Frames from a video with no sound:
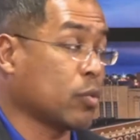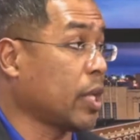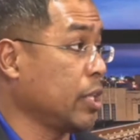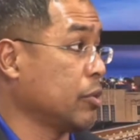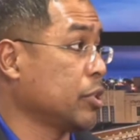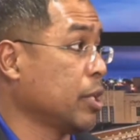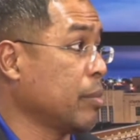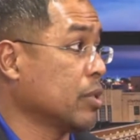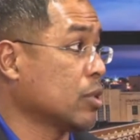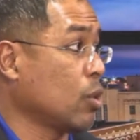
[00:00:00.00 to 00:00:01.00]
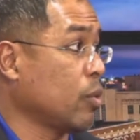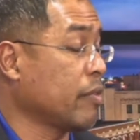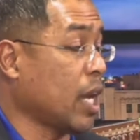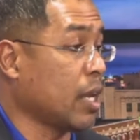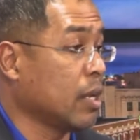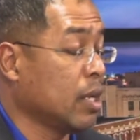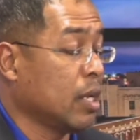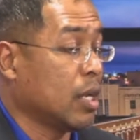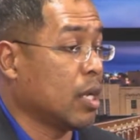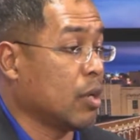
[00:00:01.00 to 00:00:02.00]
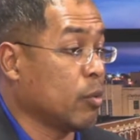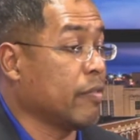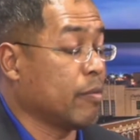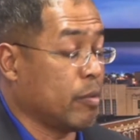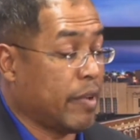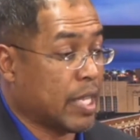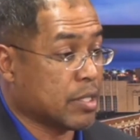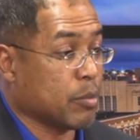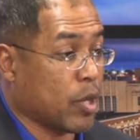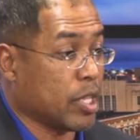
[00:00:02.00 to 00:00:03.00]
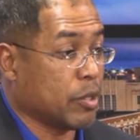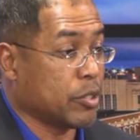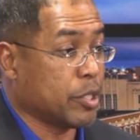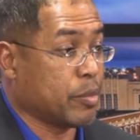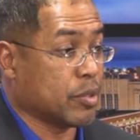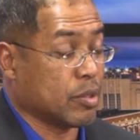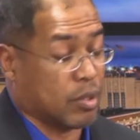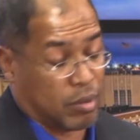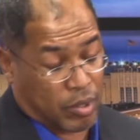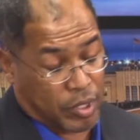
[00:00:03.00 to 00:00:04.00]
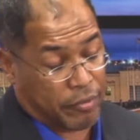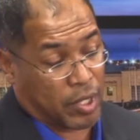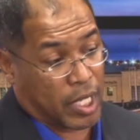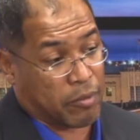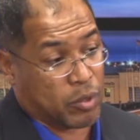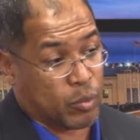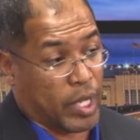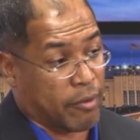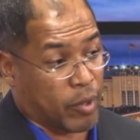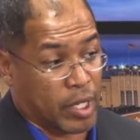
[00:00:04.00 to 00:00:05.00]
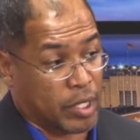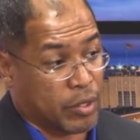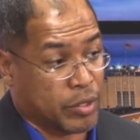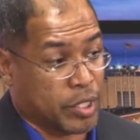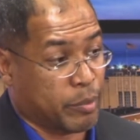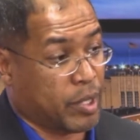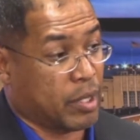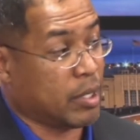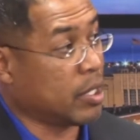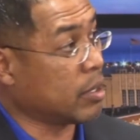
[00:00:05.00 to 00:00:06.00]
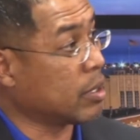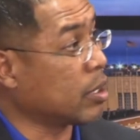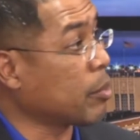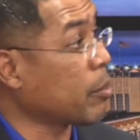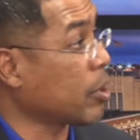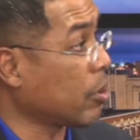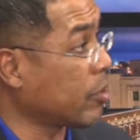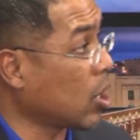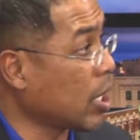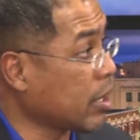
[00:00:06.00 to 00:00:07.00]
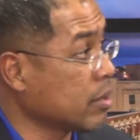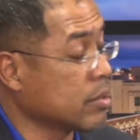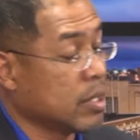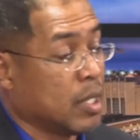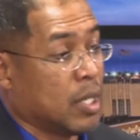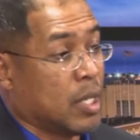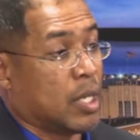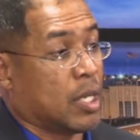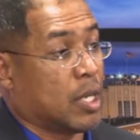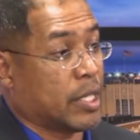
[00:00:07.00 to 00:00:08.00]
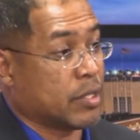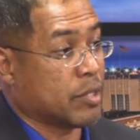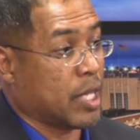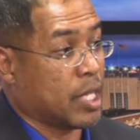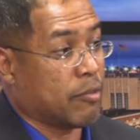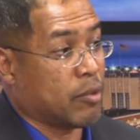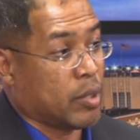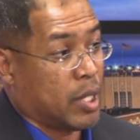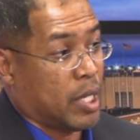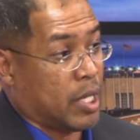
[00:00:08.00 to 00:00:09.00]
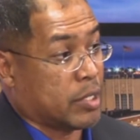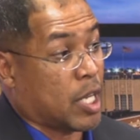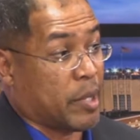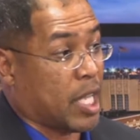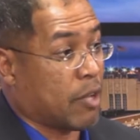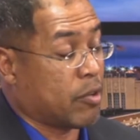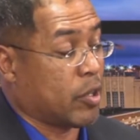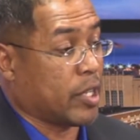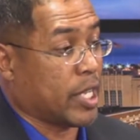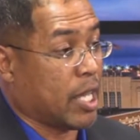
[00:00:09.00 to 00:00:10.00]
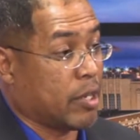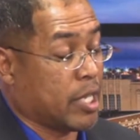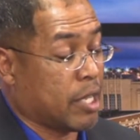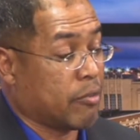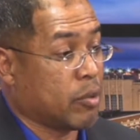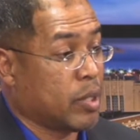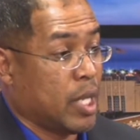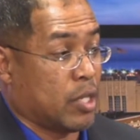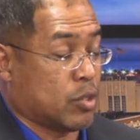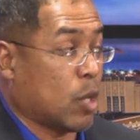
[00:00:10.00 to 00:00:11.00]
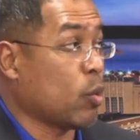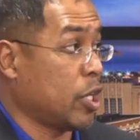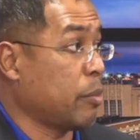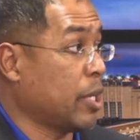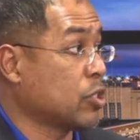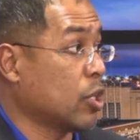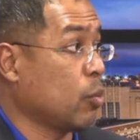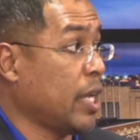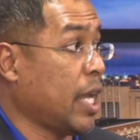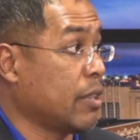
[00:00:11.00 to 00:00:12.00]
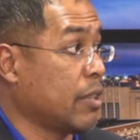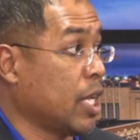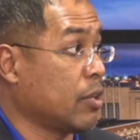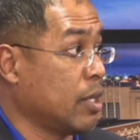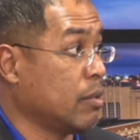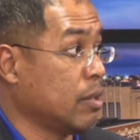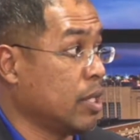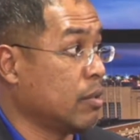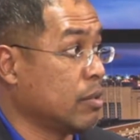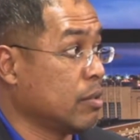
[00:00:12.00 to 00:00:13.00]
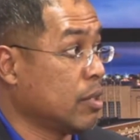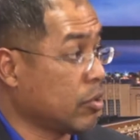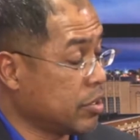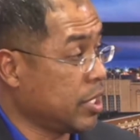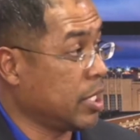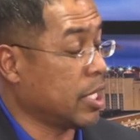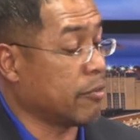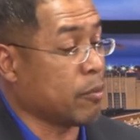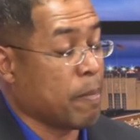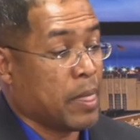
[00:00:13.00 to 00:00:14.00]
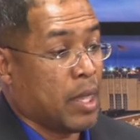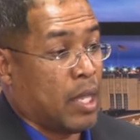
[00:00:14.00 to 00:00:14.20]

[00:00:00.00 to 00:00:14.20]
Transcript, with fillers: needs great leadership. And so we've got. Uh, we've we've had some great leadership as, on different levels. We have great leadership in in uh, Barbara Gervin Hawkins uh, at the state level and Tommy Calvert on the county level. And so I wanted to make sure that we had that in, in on the city level.